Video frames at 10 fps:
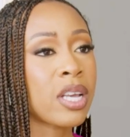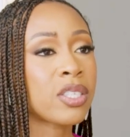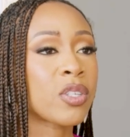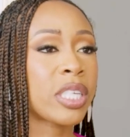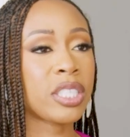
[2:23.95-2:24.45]

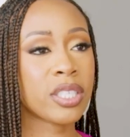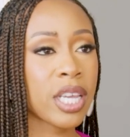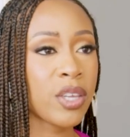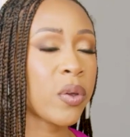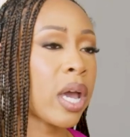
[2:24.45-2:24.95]
So let's just
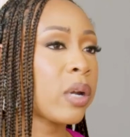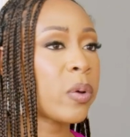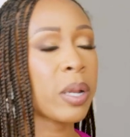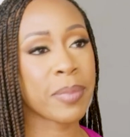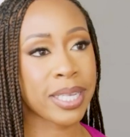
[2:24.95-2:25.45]
say you kind of
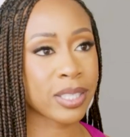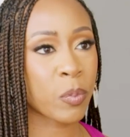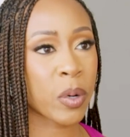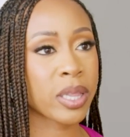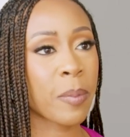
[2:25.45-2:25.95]
want to meet
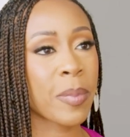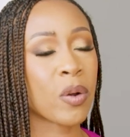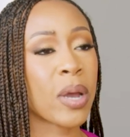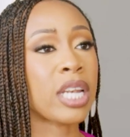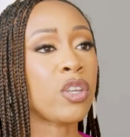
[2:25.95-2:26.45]
somewhere in the
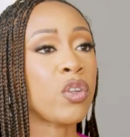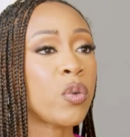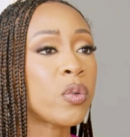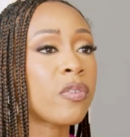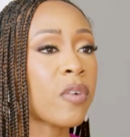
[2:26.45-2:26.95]
middle and
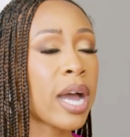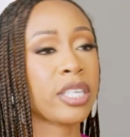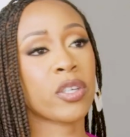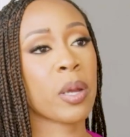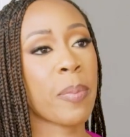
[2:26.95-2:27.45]
you
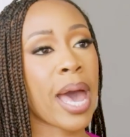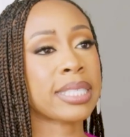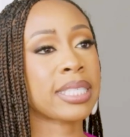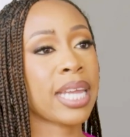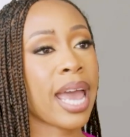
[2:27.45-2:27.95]
define your
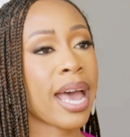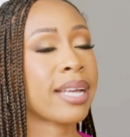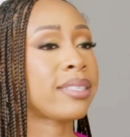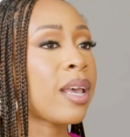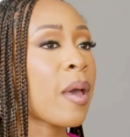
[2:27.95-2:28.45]
capacity
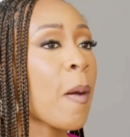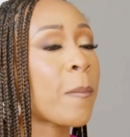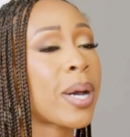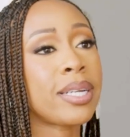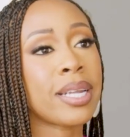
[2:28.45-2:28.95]
as
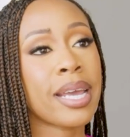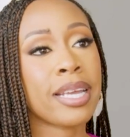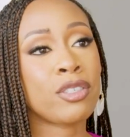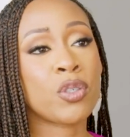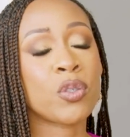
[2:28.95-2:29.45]

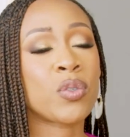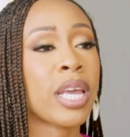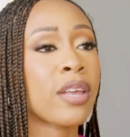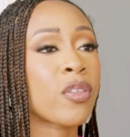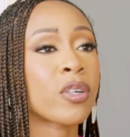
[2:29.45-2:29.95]
Monday,
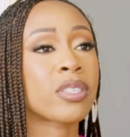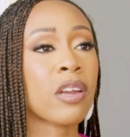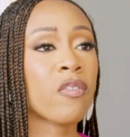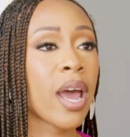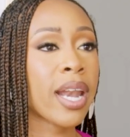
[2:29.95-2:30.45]
Tuesday,
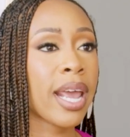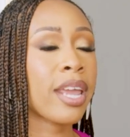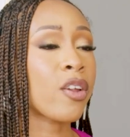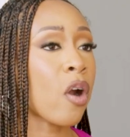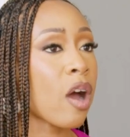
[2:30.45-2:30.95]
Thursday,
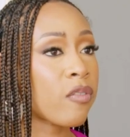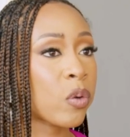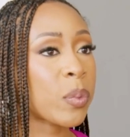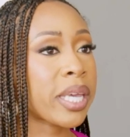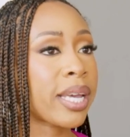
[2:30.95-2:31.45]
Friday, you're off
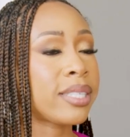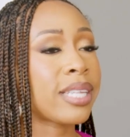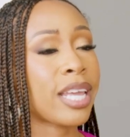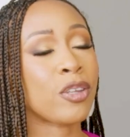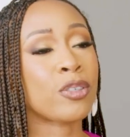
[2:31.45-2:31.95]
on
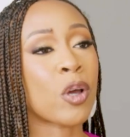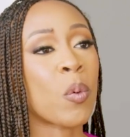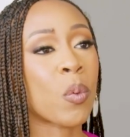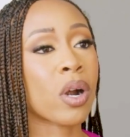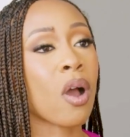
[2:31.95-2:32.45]
weekends and you
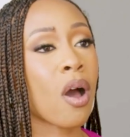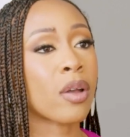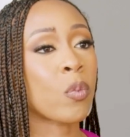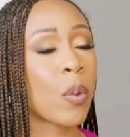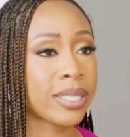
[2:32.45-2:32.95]
don't work on